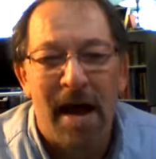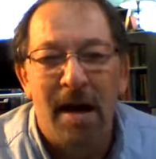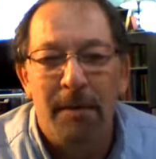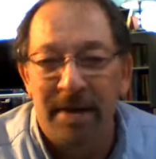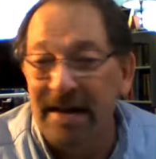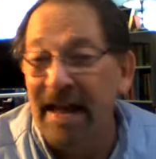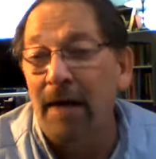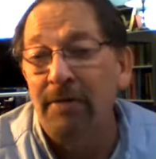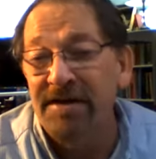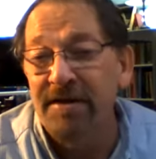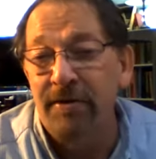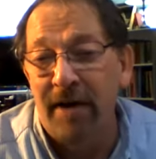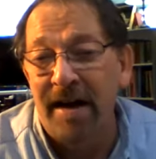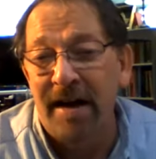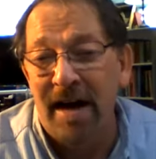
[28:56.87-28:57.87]
But that was the
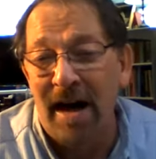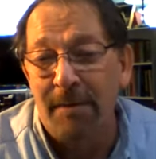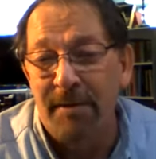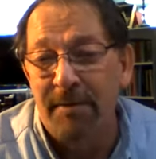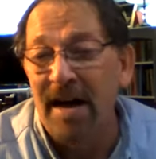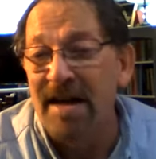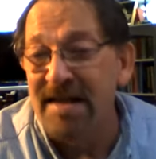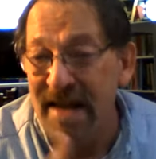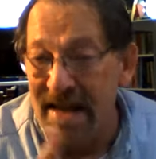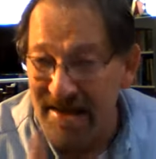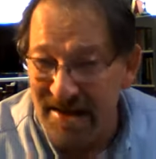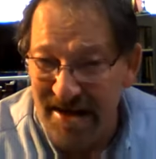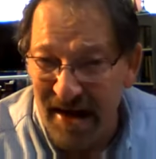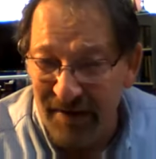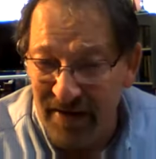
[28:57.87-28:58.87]
great compromise that
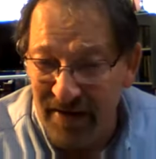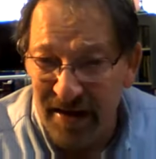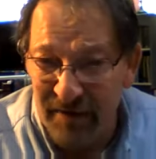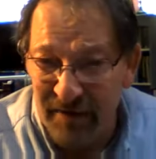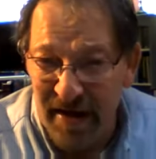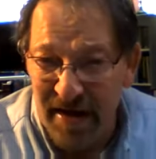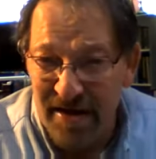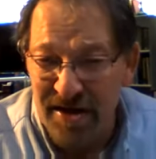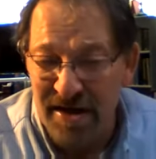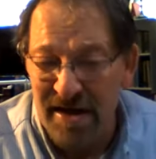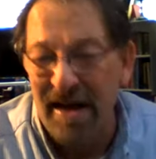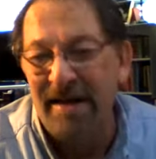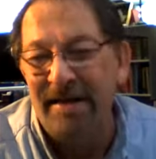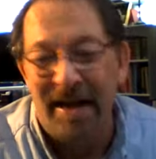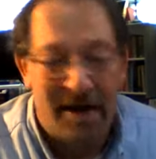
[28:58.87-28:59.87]
saved the convention,
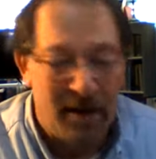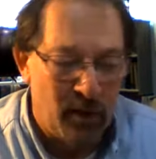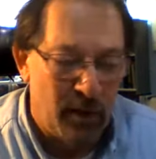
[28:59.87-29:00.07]
and then it